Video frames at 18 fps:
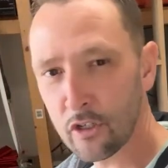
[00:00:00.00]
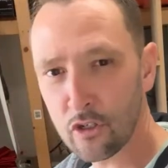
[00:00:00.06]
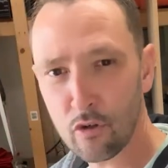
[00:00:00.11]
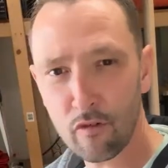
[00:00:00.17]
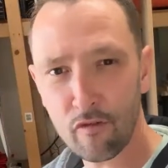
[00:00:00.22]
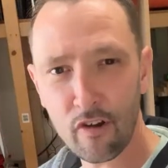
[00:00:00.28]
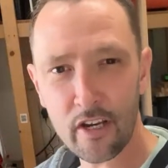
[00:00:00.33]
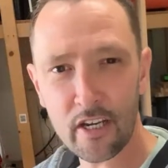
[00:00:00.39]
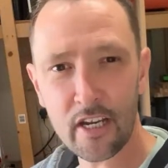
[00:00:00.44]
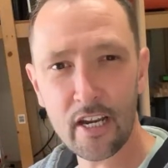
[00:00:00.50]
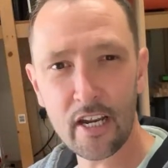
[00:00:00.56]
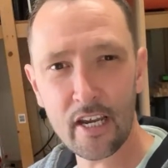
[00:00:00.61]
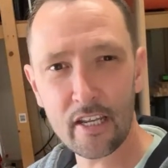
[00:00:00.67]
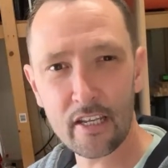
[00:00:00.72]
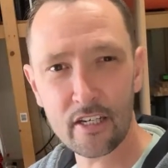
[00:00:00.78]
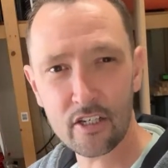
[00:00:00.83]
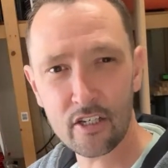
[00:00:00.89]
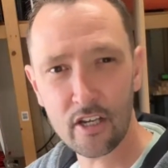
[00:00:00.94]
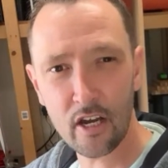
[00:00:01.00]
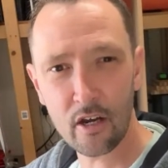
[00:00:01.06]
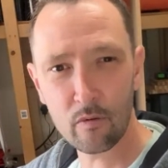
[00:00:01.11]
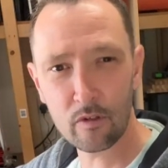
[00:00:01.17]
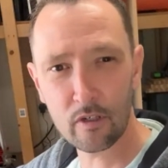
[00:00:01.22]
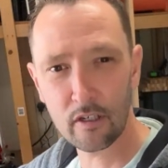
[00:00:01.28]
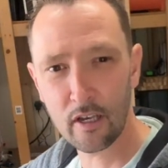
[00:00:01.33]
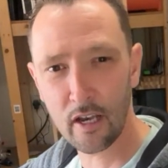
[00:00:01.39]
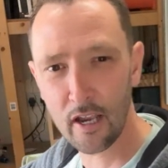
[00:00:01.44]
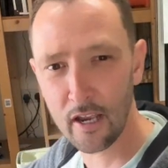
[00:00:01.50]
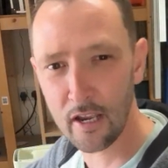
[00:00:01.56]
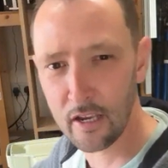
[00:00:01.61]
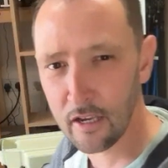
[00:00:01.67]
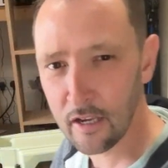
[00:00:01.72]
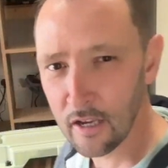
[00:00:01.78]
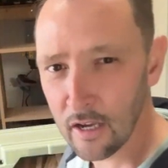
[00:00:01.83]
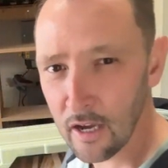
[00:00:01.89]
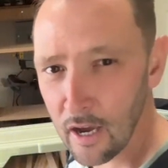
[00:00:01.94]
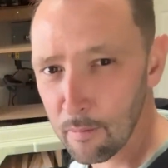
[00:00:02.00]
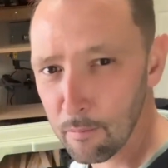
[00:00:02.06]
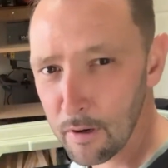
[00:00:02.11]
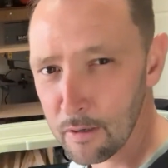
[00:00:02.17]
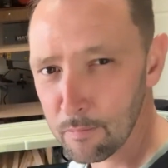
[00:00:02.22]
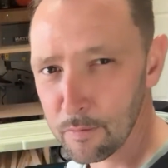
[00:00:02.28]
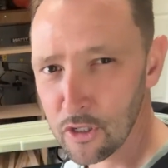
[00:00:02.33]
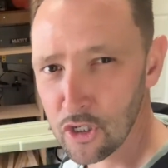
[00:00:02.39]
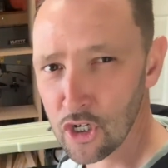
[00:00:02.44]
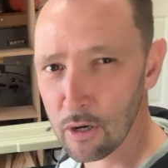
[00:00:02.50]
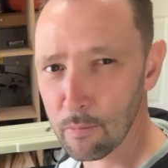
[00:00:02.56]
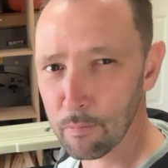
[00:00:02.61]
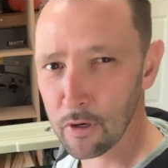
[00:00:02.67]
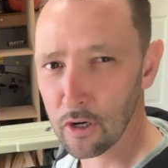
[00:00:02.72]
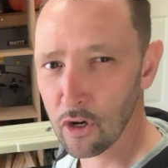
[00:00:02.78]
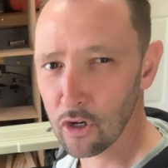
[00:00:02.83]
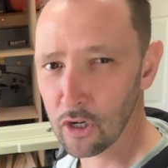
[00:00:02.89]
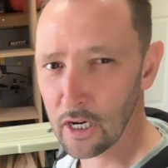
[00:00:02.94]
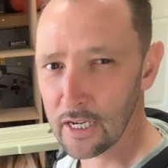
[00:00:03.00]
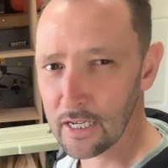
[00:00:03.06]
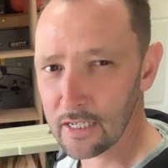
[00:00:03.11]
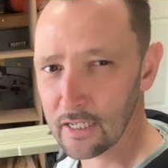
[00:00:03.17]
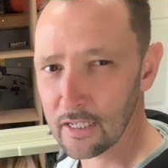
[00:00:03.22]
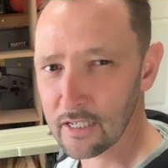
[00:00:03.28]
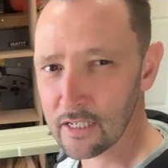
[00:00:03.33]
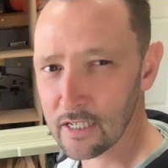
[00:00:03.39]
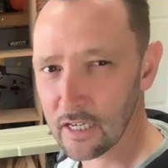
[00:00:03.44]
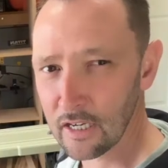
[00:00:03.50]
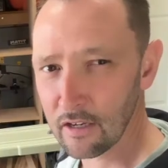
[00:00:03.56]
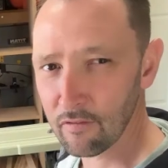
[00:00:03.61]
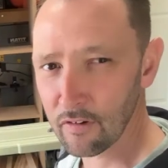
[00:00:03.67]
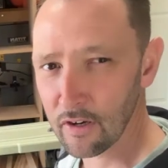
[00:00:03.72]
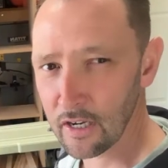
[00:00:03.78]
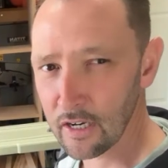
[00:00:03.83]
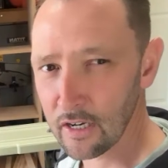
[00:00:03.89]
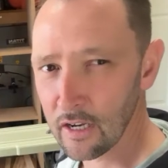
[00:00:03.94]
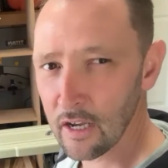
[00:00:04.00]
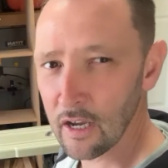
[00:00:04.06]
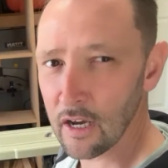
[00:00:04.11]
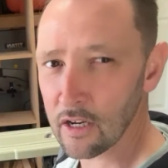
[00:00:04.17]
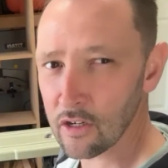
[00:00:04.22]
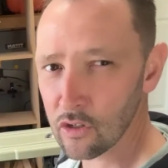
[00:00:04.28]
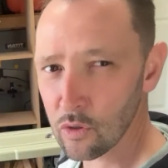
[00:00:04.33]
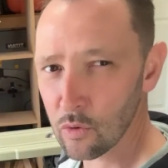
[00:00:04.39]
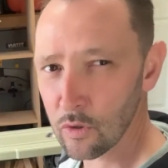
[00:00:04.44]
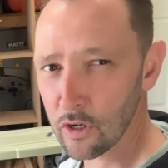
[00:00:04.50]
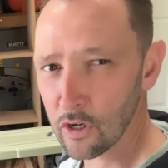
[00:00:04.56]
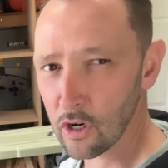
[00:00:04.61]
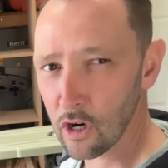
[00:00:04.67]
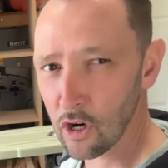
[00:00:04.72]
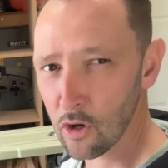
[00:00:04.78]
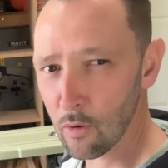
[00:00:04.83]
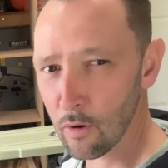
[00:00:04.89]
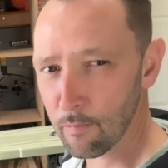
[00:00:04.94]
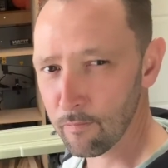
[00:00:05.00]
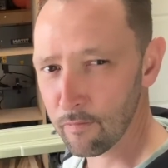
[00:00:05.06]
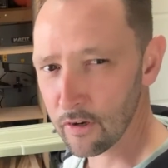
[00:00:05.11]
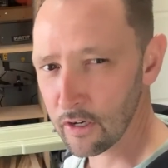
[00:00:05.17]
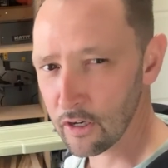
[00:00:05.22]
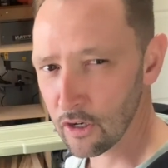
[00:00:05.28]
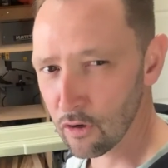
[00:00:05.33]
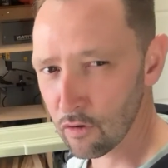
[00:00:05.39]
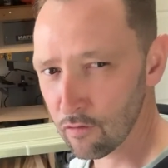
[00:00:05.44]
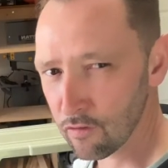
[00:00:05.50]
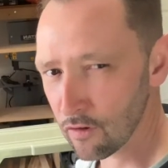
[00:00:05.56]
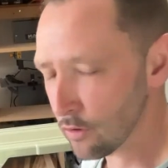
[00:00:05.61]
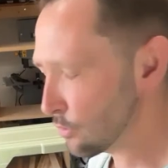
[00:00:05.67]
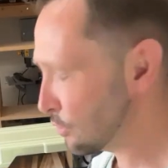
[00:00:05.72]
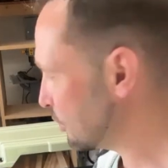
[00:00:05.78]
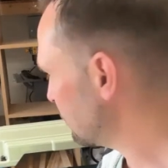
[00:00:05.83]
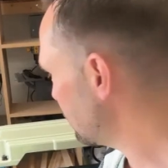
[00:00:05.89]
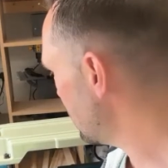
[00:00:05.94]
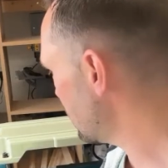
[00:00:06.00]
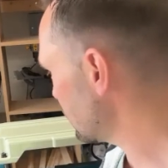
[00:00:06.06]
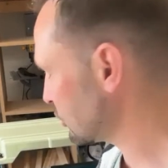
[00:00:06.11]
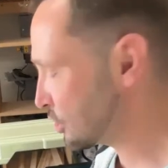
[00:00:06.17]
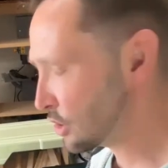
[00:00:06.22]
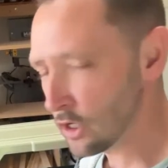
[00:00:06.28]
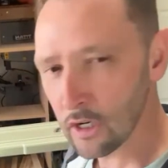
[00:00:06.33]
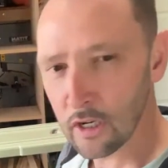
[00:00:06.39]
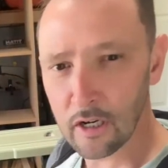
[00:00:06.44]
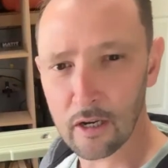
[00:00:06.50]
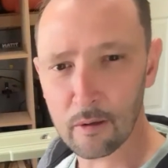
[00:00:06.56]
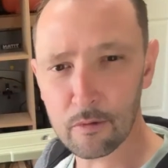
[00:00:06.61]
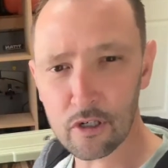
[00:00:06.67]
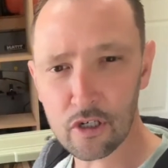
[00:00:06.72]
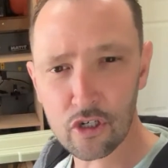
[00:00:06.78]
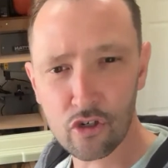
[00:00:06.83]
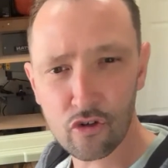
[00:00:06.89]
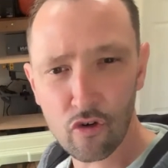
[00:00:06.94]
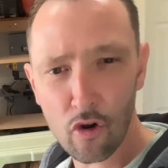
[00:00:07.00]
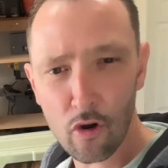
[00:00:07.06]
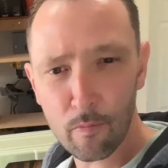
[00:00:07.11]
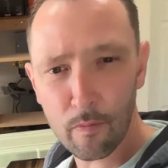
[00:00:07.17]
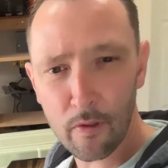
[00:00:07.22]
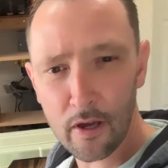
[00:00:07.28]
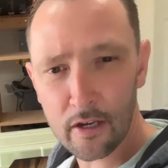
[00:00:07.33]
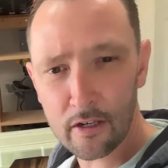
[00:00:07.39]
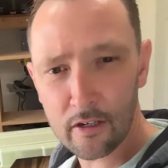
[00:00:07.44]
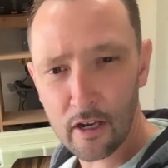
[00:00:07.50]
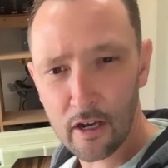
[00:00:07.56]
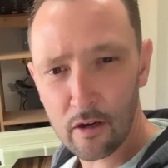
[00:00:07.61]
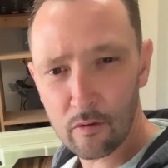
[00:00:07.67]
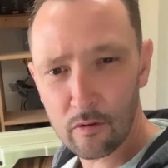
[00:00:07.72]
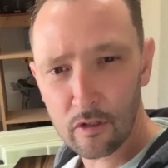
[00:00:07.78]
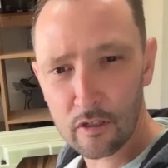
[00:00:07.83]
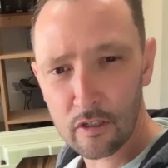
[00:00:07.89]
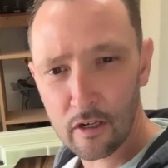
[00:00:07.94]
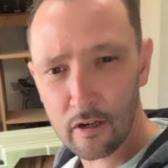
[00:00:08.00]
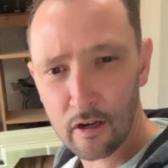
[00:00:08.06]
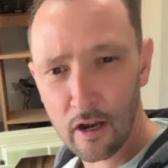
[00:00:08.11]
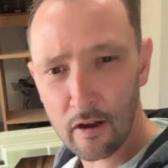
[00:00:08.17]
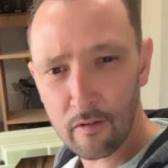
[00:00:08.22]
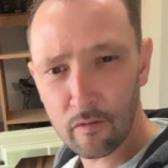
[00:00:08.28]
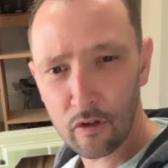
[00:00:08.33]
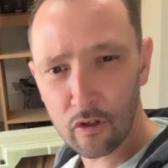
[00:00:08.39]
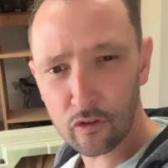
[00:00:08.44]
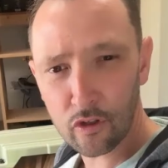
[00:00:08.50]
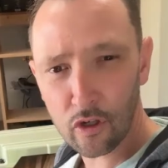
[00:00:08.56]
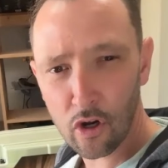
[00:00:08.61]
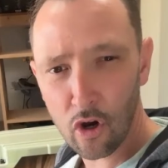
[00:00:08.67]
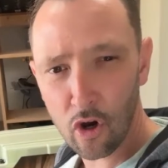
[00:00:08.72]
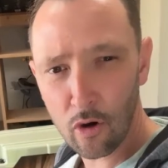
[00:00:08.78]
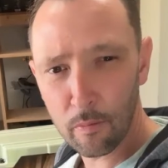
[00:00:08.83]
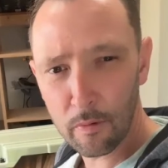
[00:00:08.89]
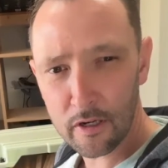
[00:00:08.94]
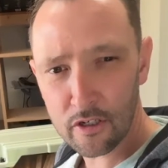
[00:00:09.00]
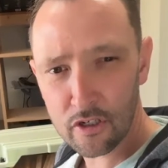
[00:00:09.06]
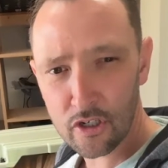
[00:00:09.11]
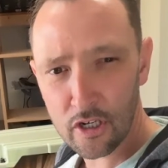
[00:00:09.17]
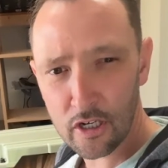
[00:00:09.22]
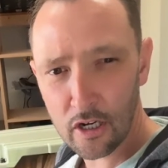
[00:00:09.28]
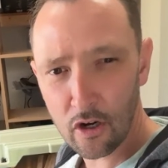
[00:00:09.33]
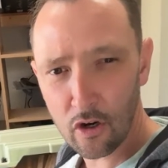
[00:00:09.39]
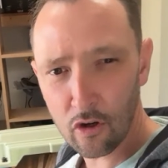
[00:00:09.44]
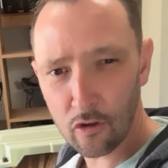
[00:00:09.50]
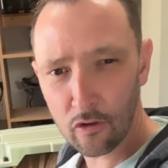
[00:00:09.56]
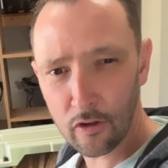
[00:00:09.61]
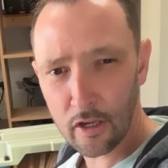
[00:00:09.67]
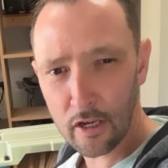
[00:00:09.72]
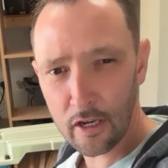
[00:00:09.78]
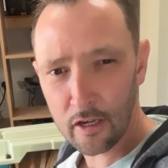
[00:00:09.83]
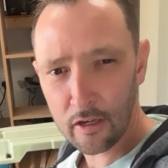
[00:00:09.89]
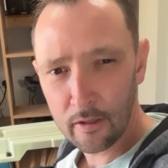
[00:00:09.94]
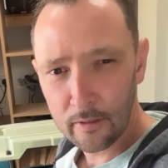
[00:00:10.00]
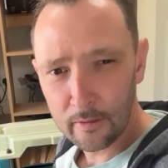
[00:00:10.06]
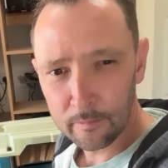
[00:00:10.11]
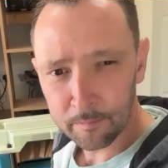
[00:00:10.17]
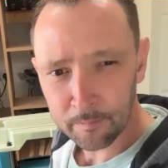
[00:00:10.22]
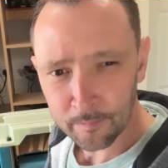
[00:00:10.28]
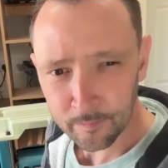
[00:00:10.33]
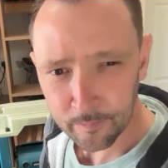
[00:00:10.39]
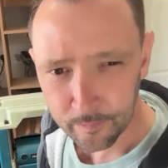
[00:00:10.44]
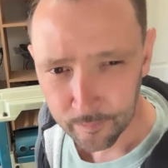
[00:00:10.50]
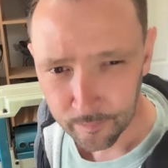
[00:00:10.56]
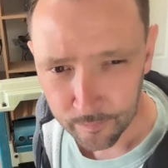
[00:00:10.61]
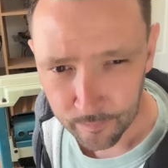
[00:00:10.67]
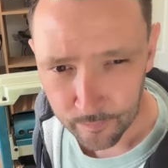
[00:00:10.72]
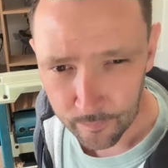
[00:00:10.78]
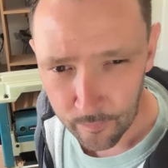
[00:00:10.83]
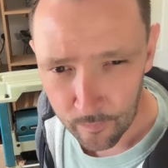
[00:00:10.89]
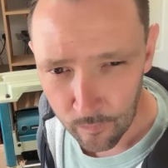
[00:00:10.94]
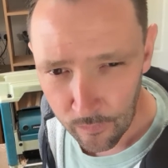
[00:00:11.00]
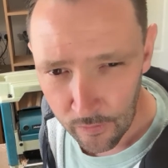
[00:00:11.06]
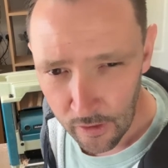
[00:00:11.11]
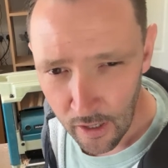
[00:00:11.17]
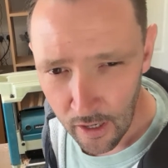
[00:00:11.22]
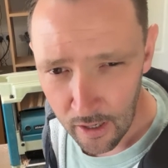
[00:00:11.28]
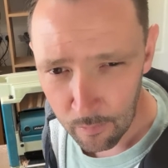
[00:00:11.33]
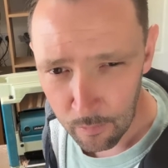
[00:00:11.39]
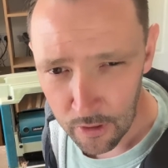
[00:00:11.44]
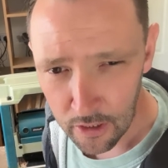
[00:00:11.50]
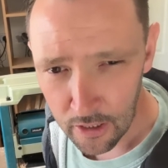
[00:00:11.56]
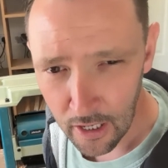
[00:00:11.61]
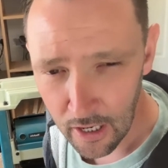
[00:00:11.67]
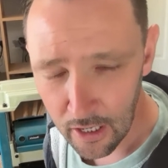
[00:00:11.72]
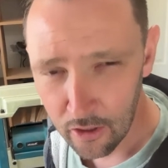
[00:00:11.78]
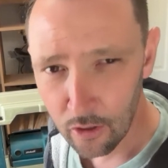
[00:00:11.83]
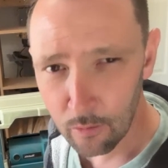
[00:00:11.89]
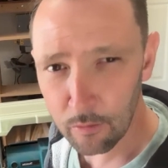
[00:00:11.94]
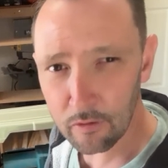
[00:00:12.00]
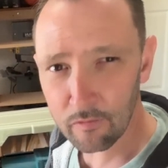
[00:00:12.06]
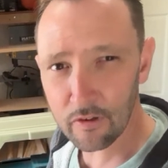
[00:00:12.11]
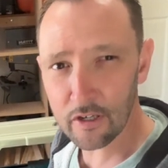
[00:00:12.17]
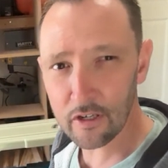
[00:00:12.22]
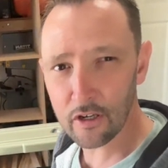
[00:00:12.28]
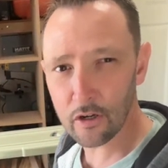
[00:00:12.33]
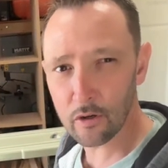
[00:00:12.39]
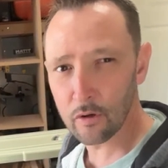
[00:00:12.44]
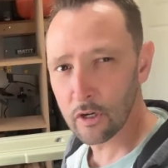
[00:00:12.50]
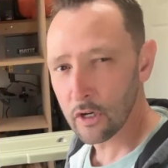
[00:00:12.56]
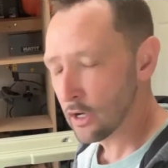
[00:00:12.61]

So if I can get this down today, I might be jumping on later this evening and doing a glue up video for you to watch. Let me just drop that down, because I haven't got the comments thing on there. And we'll carry on with the video.